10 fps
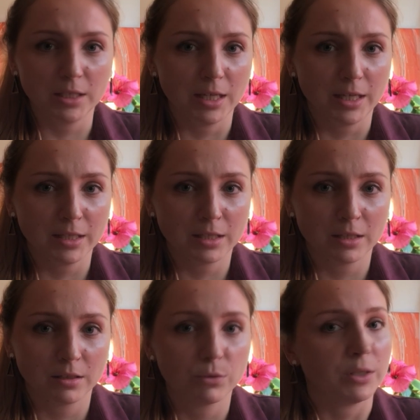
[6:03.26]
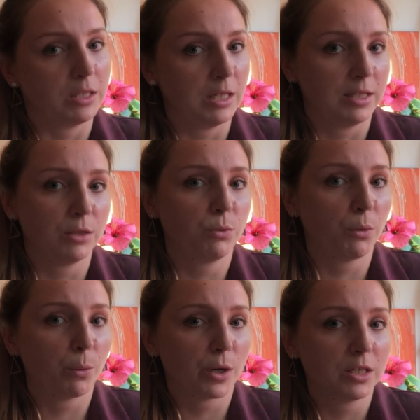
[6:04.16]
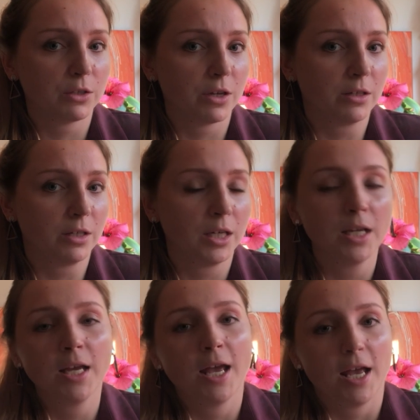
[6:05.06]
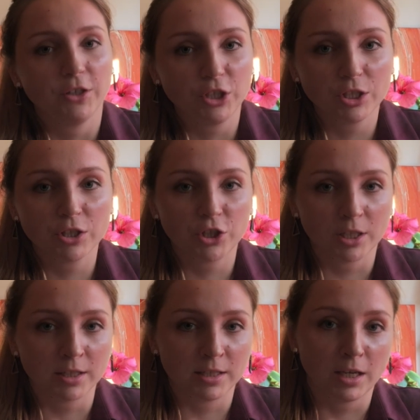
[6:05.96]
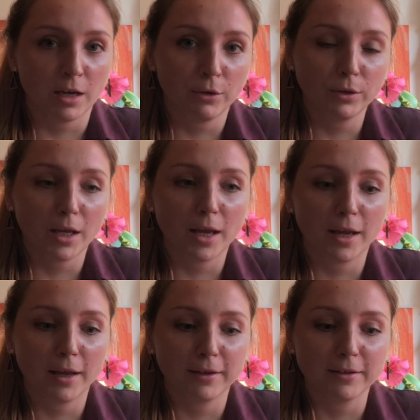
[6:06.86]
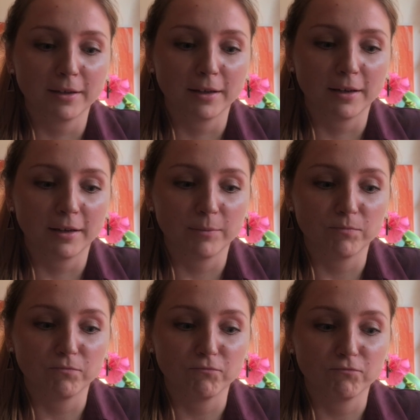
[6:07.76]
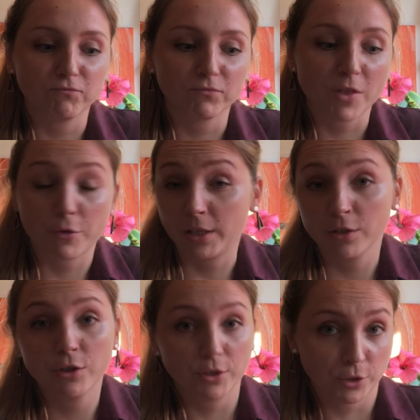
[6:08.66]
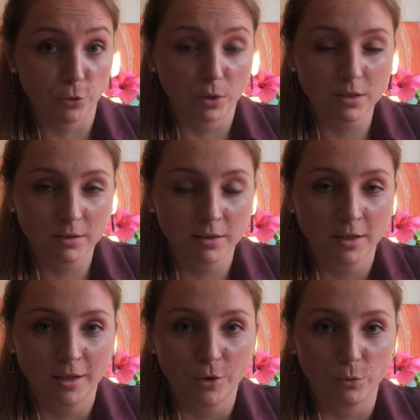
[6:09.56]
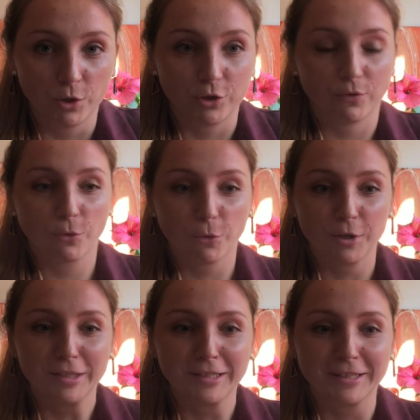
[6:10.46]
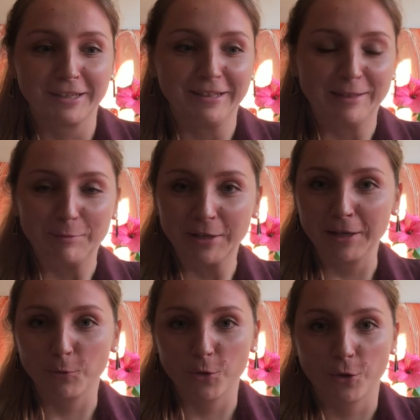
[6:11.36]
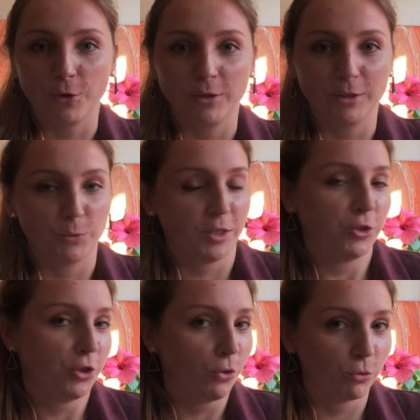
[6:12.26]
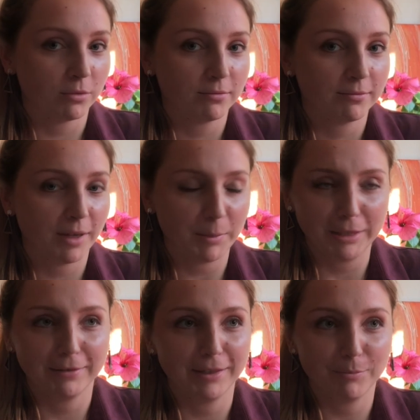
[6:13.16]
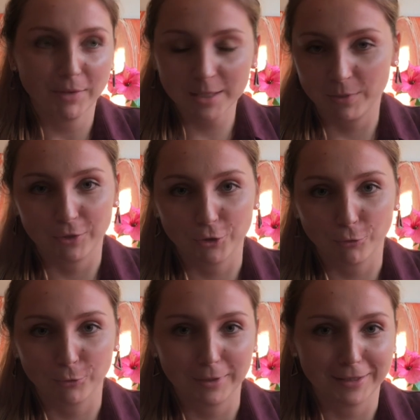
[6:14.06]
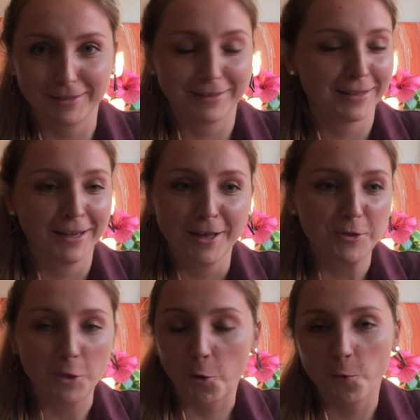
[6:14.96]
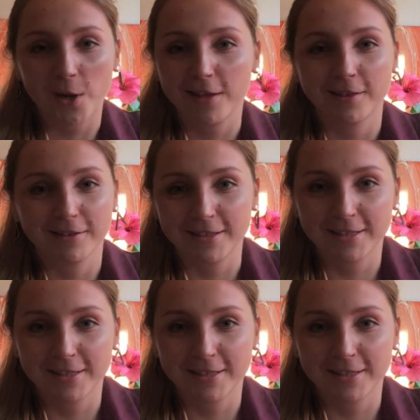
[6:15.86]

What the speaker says: days that we were working together. And she just shut us down and threatened to sue us, which of course at the beginning we thought it was a joke. I mean, it must be a joke. This is no way that this is